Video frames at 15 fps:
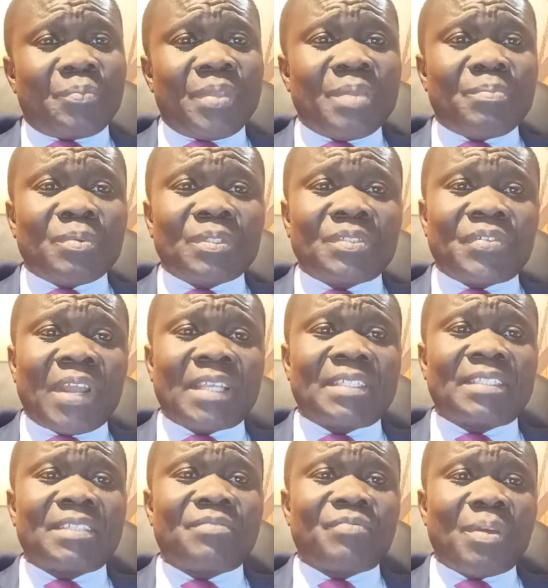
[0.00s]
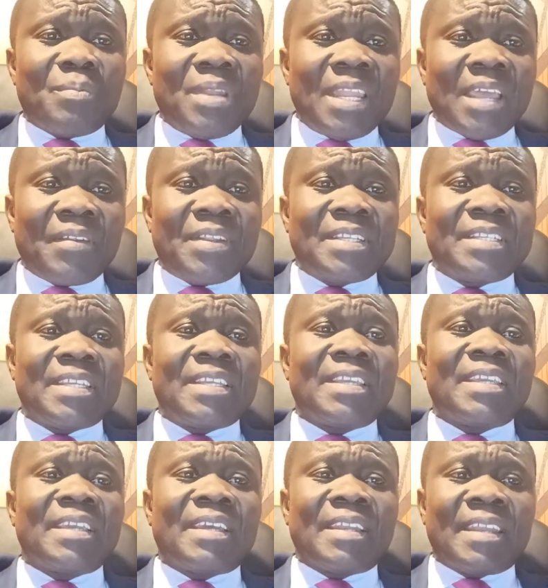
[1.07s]
people trust,
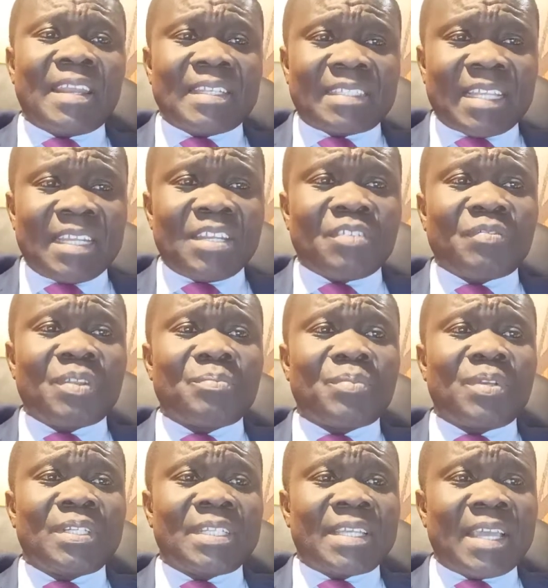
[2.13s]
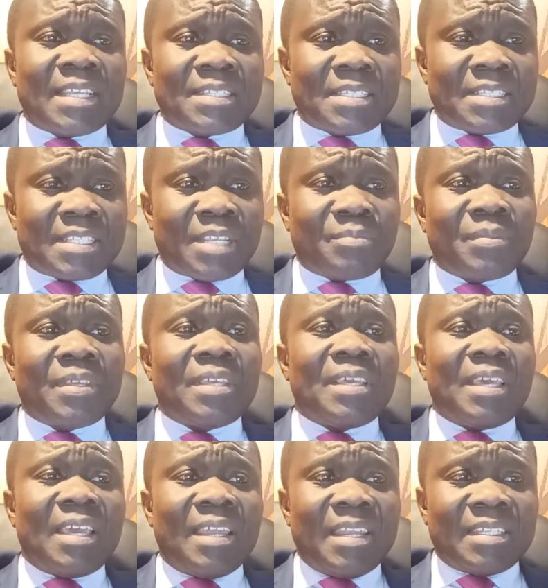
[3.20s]
familiarity, and understanding of the political system
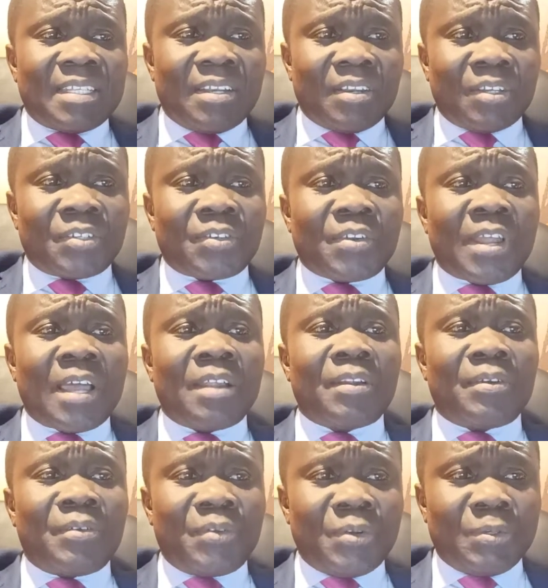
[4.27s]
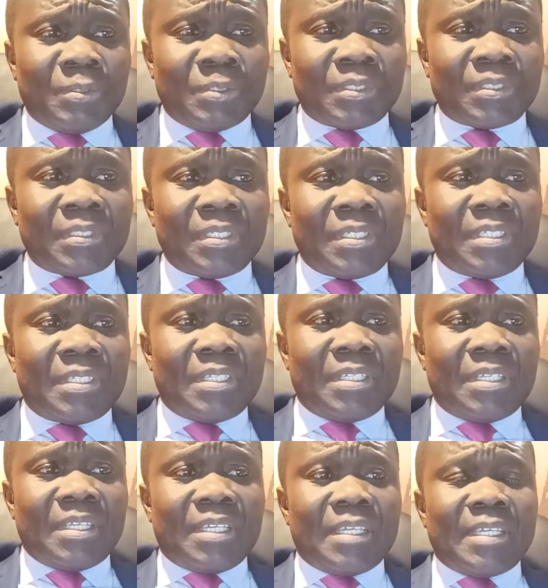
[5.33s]
and its electoral rules.
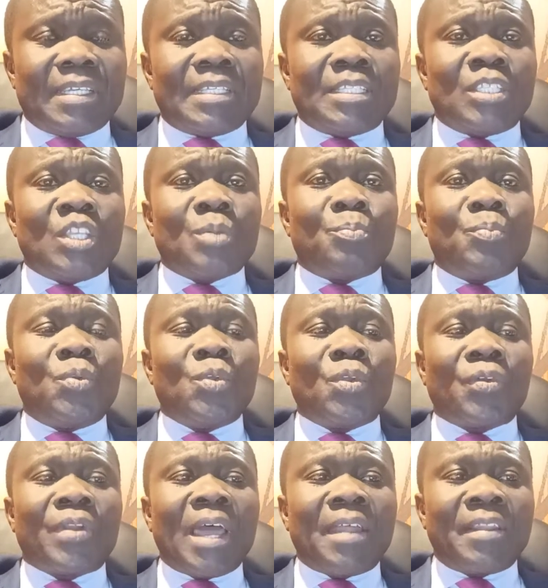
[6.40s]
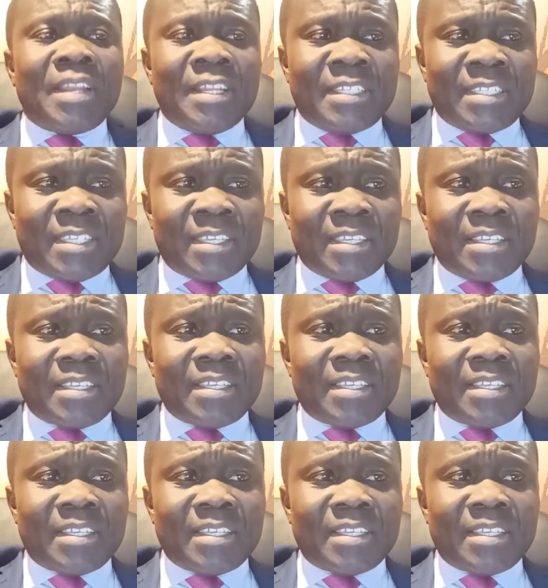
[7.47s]
The plurality